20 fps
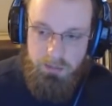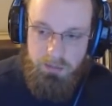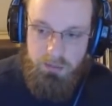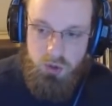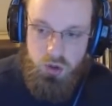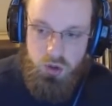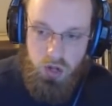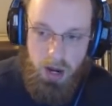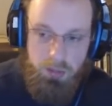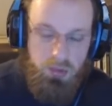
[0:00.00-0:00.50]

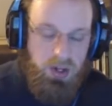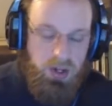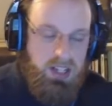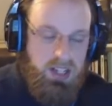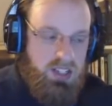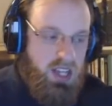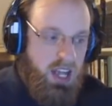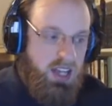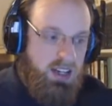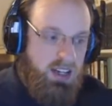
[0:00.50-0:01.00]
drop
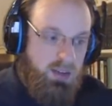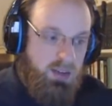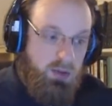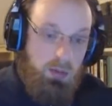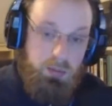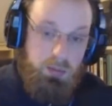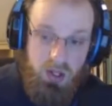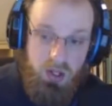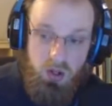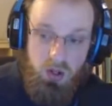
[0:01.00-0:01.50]
rates, and
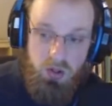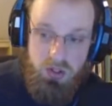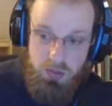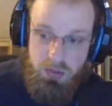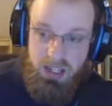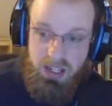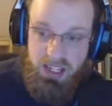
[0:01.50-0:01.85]
different builds being